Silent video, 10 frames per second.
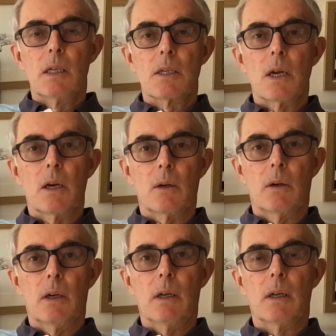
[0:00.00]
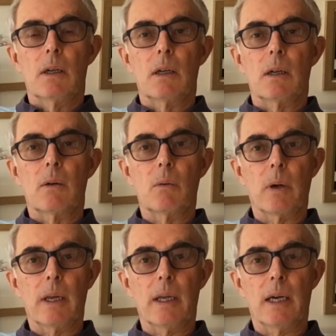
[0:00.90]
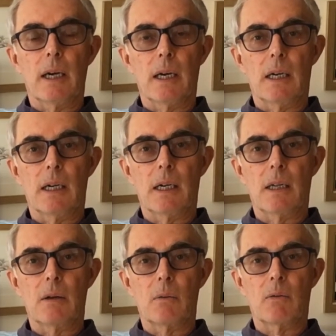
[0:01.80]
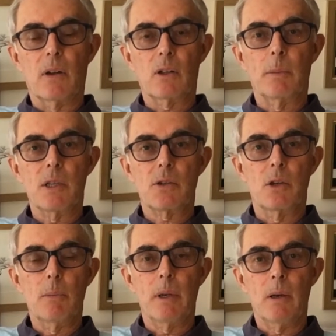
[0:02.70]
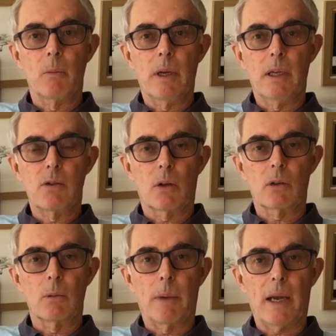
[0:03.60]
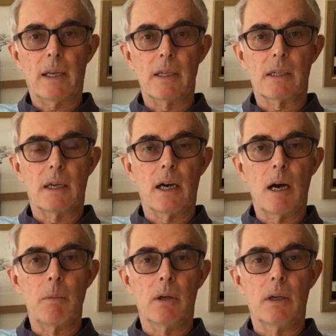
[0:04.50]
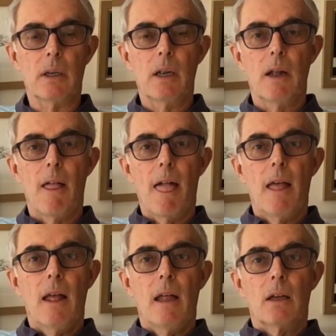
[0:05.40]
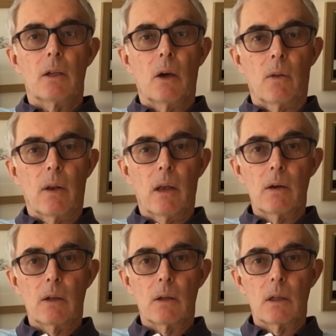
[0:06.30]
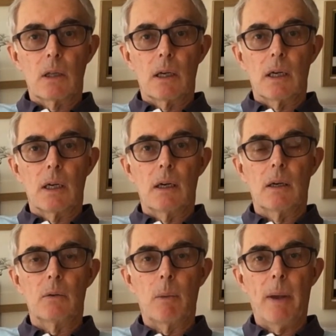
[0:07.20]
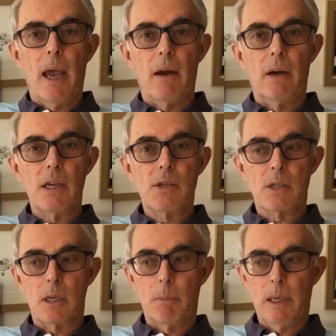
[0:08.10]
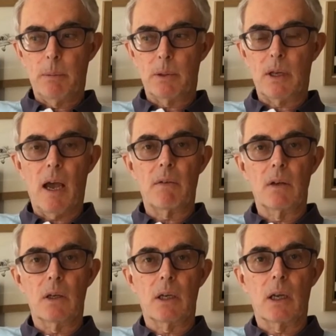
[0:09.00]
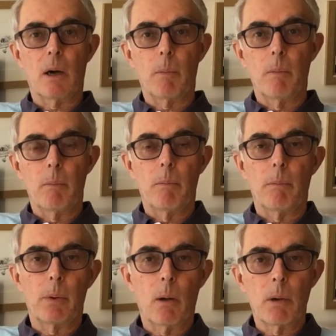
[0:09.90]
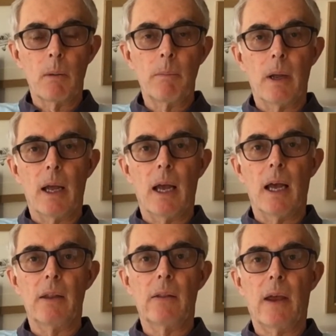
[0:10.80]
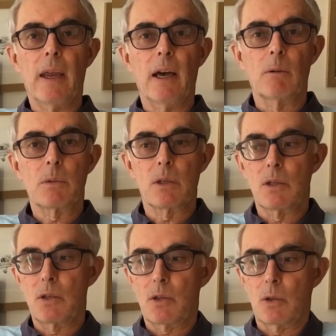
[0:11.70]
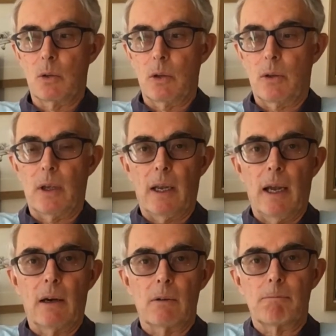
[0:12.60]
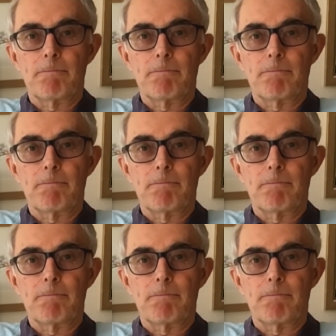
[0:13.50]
So we felt a bit stupid, and we trundled back into the harbour and got the local repair agency people to have a look at our problem, and they helped us sort the thing out.